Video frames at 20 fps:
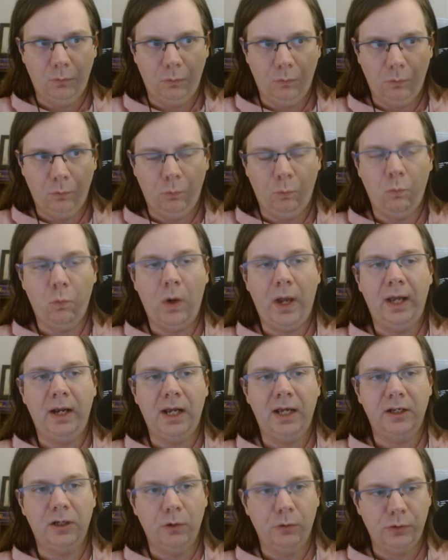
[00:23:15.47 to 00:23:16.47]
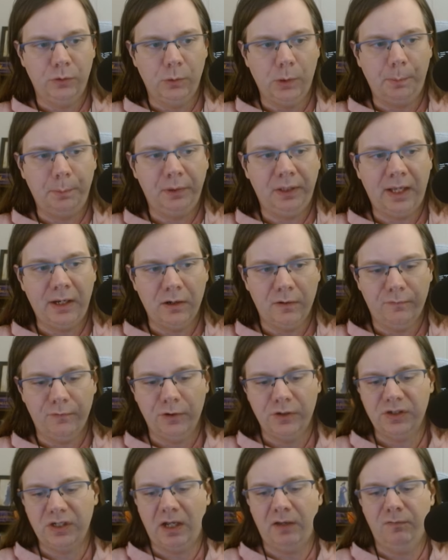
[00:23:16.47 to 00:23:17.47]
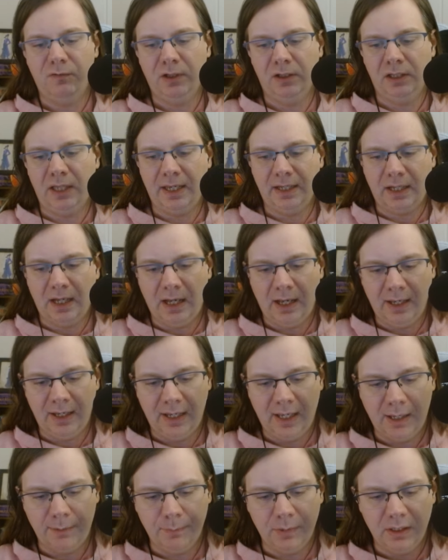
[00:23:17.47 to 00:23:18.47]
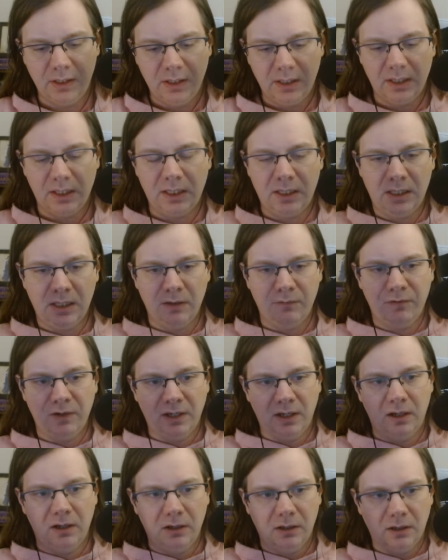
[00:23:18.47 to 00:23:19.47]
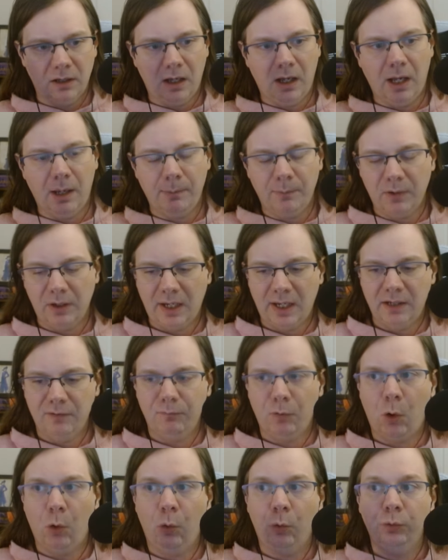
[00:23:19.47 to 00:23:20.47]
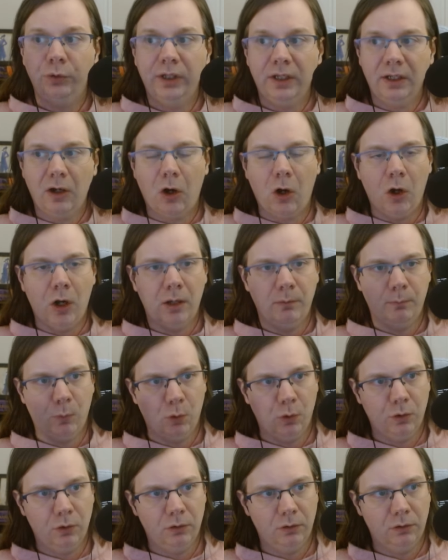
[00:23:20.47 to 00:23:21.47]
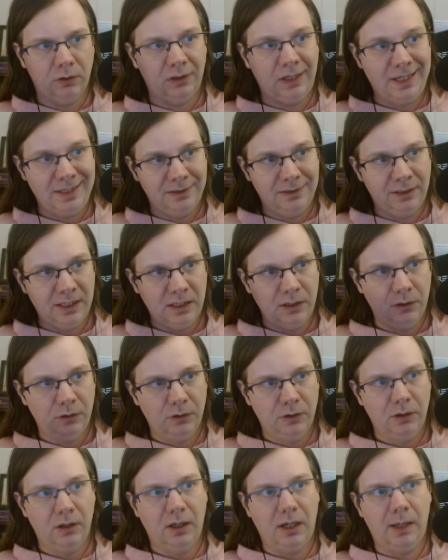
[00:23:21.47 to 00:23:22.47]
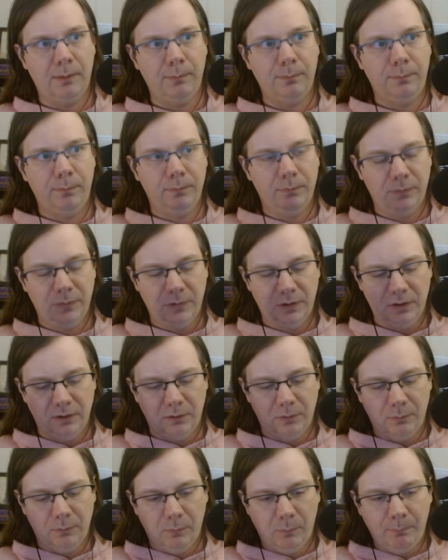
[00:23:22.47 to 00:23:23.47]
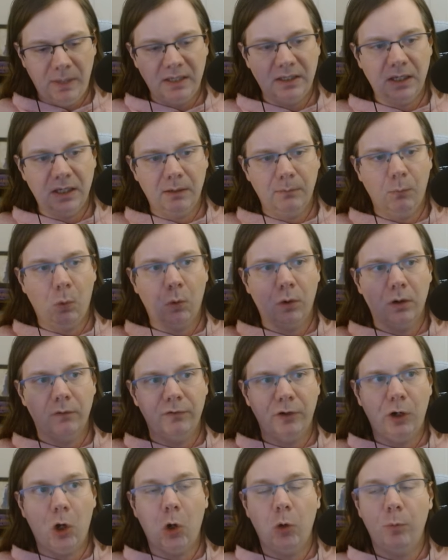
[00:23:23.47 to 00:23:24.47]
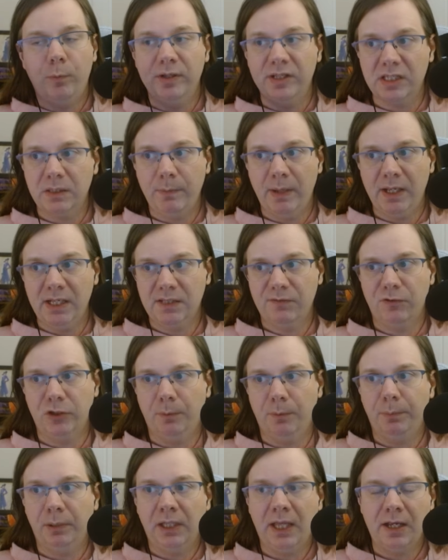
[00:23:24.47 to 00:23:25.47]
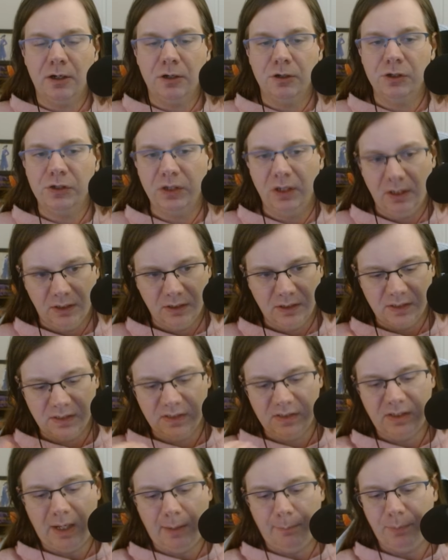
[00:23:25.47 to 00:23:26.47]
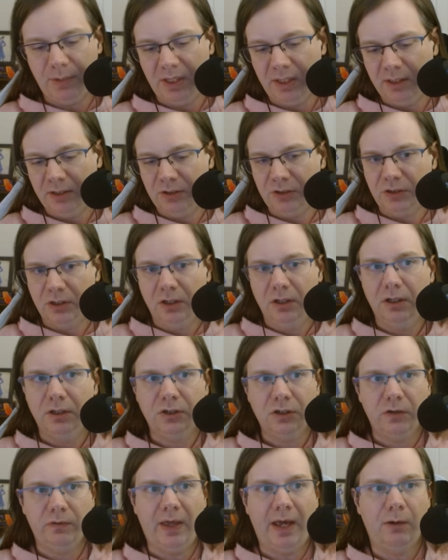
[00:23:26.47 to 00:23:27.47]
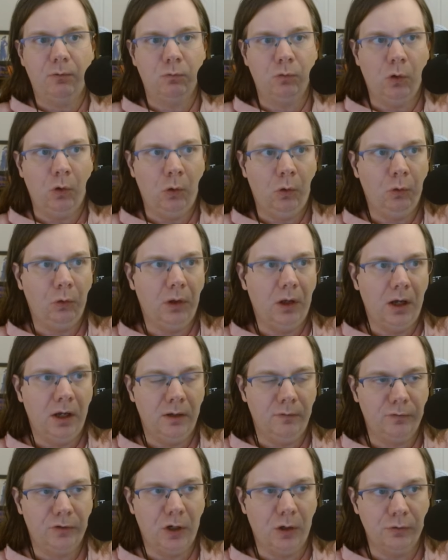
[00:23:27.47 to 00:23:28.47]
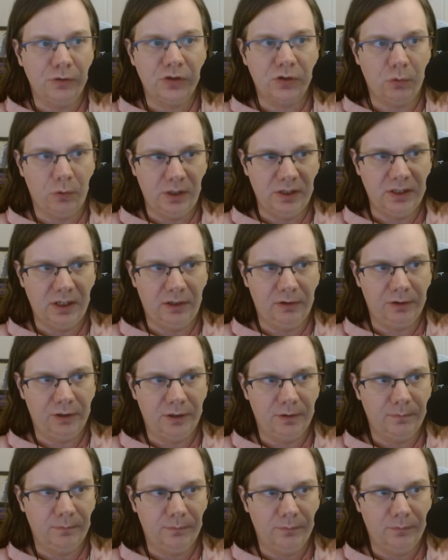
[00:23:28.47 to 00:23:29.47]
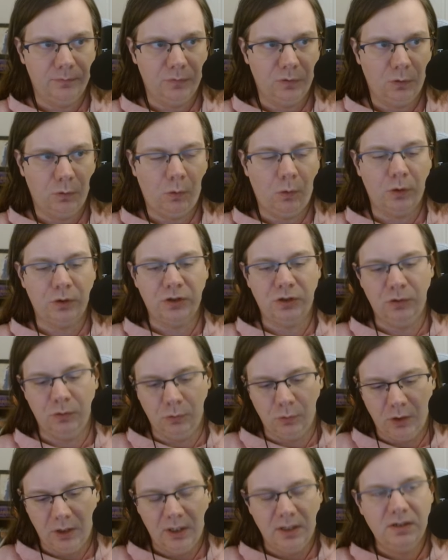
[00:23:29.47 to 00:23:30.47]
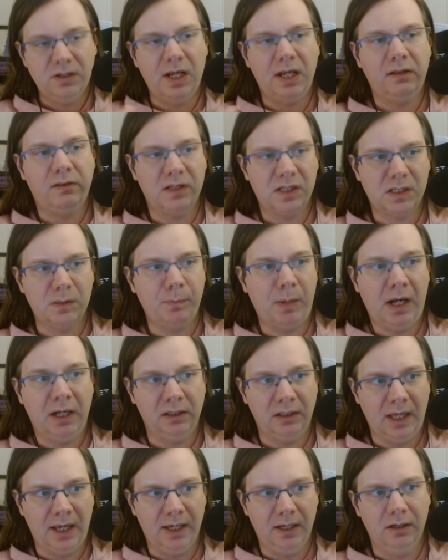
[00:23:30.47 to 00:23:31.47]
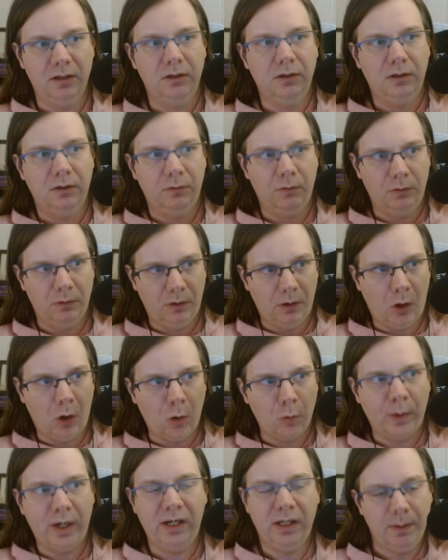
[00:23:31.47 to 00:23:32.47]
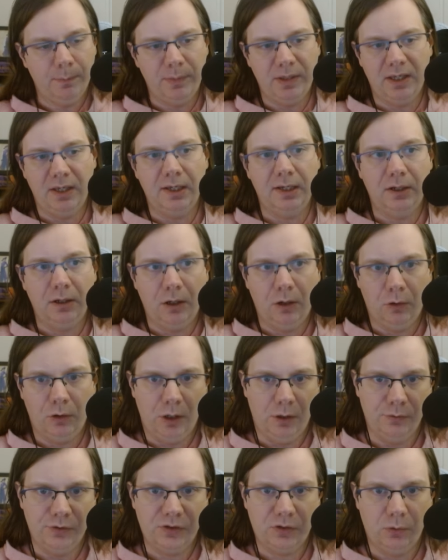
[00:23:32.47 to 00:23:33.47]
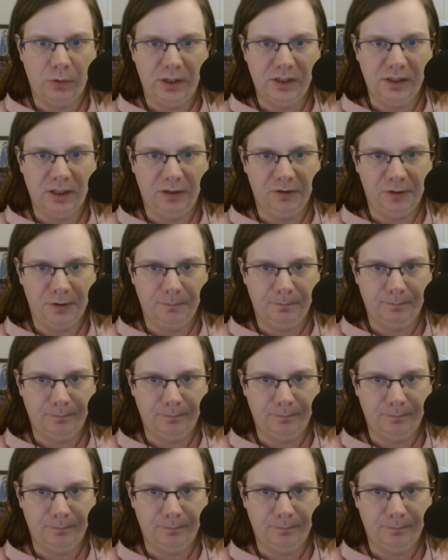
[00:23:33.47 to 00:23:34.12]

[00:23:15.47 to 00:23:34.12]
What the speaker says: when I go to a player first, I feel like I am I'm kind of holding on more lightly. I'm making more of an open space for the players to step into that role of co-storyteller or to take the spotlight already being a co-storyteller.